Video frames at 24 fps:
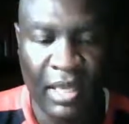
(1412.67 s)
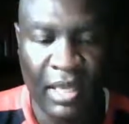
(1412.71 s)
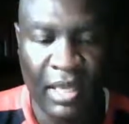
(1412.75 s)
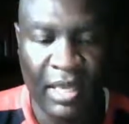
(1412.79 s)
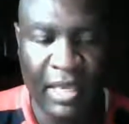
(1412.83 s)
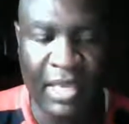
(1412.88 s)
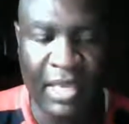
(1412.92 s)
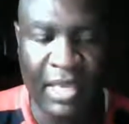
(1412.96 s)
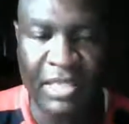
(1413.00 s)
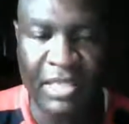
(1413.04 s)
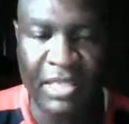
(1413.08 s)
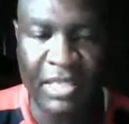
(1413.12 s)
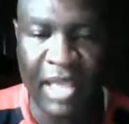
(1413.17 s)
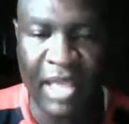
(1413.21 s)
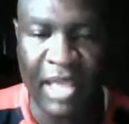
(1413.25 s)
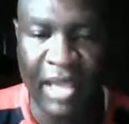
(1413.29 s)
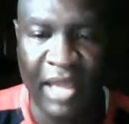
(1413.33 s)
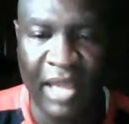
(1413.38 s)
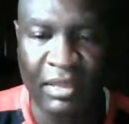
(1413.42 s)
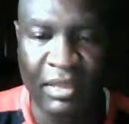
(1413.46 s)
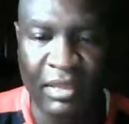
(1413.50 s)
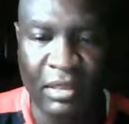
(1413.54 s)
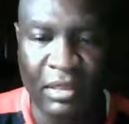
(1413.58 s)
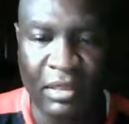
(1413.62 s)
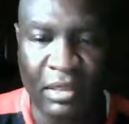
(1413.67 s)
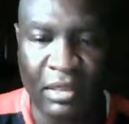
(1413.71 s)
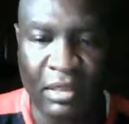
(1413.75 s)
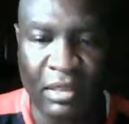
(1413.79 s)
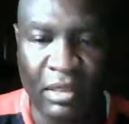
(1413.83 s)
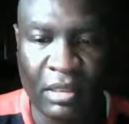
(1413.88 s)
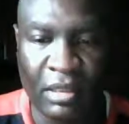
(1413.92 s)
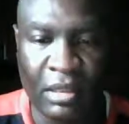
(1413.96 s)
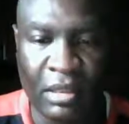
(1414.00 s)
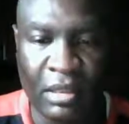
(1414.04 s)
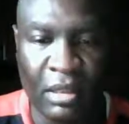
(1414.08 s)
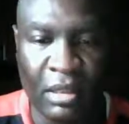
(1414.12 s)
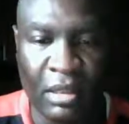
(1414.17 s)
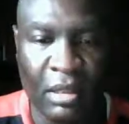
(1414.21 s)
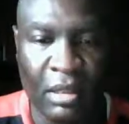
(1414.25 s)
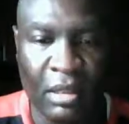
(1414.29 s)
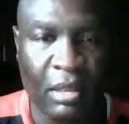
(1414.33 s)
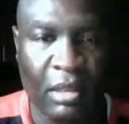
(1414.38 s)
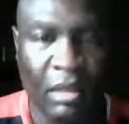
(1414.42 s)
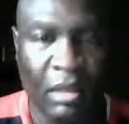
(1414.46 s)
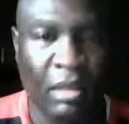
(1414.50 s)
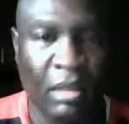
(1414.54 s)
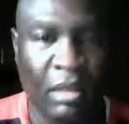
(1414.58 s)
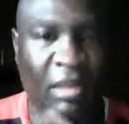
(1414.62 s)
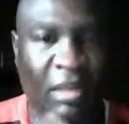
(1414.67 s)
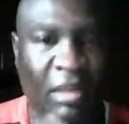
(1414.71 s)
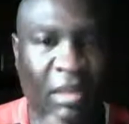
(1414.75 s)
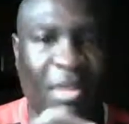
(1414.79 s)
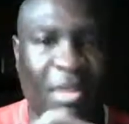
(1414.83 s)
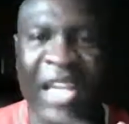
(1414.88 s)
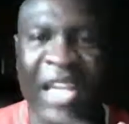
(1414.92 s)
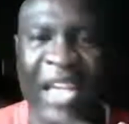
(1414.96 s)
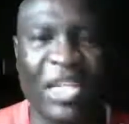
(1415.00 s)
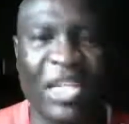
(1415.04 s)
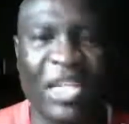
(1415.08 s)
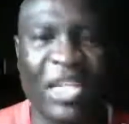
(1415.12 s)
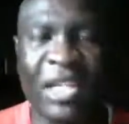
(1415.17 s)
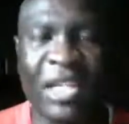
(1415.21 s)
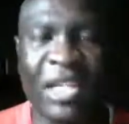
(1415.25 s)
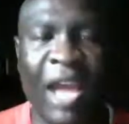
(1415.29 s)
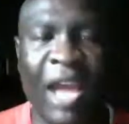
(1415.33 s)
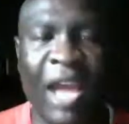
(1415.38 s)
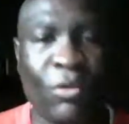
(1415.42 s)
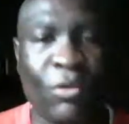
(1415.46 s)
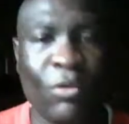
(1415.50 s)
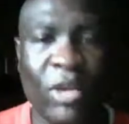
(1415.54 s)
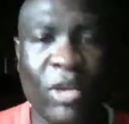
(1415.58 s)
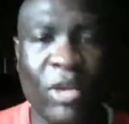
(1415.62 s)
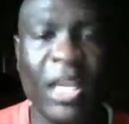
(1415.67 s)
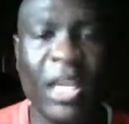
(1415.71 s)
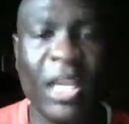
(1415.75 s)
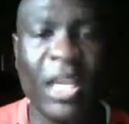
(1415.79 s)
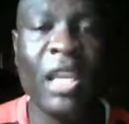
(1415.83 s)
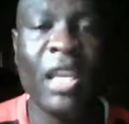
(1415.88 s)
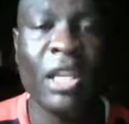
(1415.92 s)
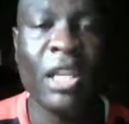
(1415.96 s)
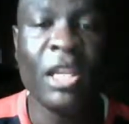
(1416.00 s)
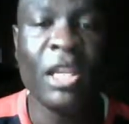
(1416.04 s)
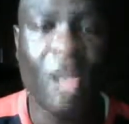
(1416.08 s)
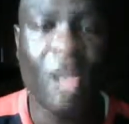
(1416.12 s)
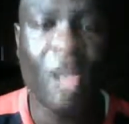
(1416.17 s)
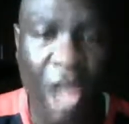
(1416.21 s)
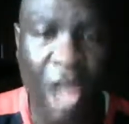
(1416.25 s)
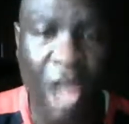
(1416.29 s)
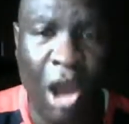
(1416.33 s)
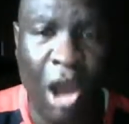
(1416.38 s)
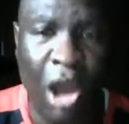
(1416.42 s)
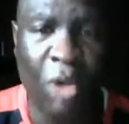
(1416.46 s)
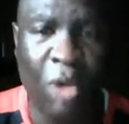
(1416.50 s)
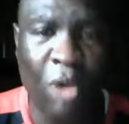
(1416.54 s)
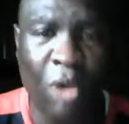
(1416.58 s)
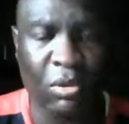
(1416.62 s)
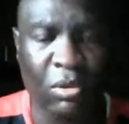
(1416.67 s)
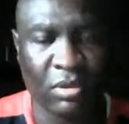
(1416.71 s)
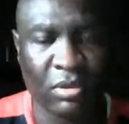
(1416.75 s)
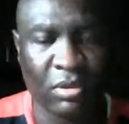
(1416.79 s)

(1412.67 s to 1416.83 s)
is that they did not really know.